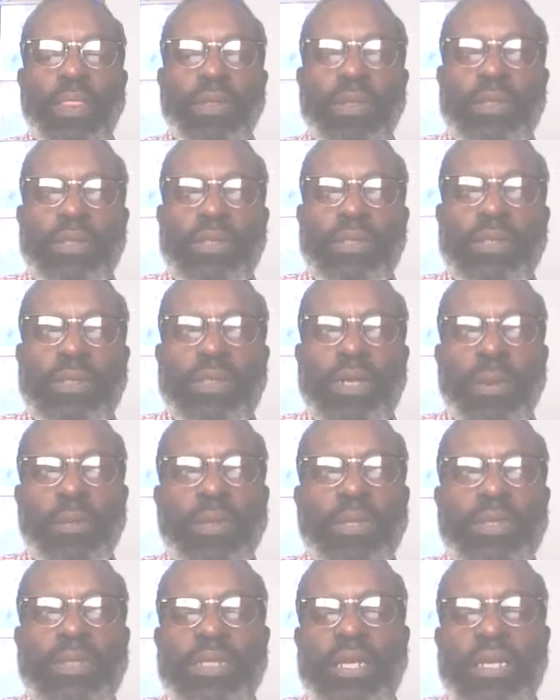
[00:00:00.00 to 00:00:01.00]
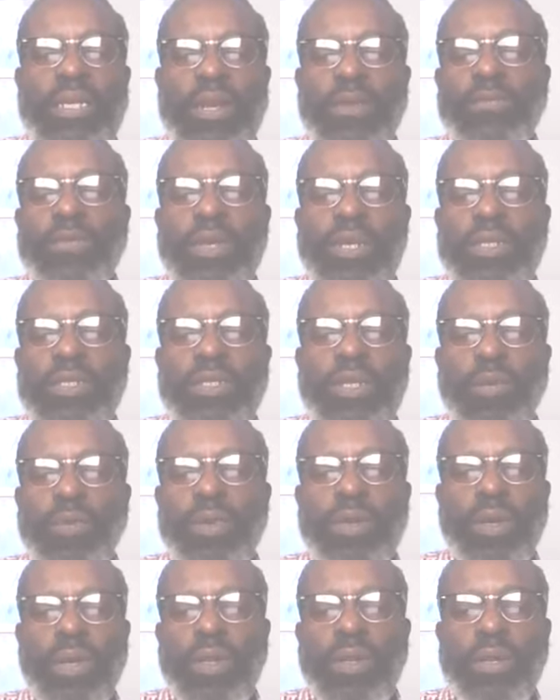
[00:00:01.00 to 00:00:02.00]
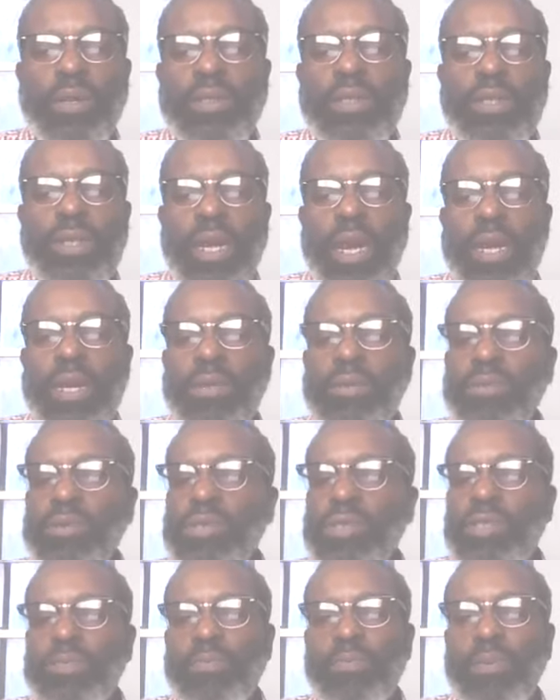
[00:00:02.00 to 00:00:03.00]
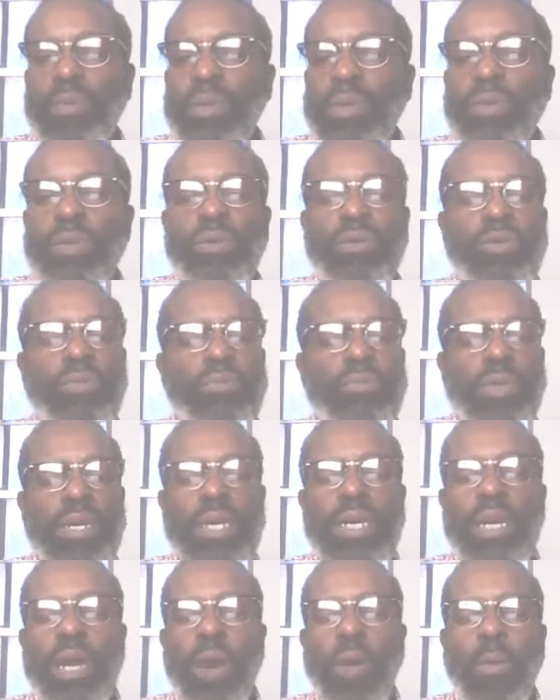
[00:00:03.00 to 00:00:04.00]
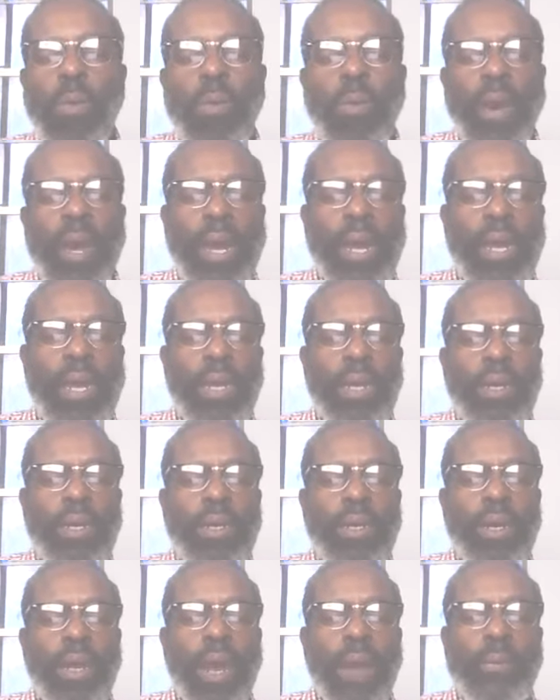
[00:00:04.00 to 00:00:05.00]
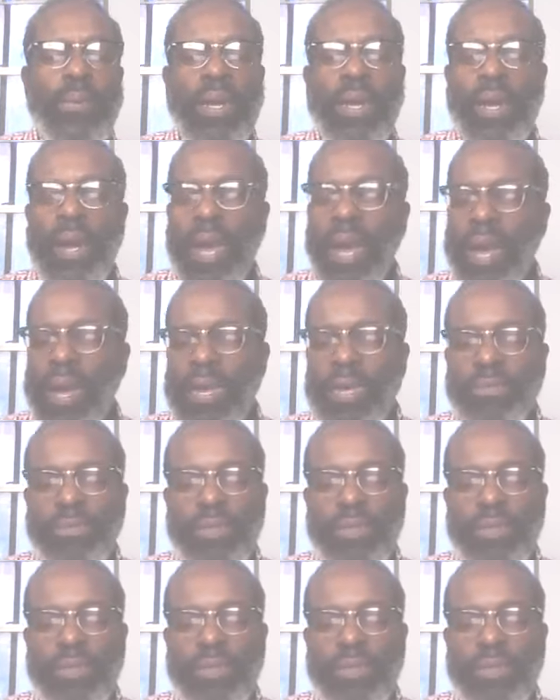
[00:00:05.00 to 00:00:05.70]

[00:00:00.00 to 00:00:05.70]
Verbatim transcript: some of the significance that we're going to learn tonight just blew me away. I mean, I am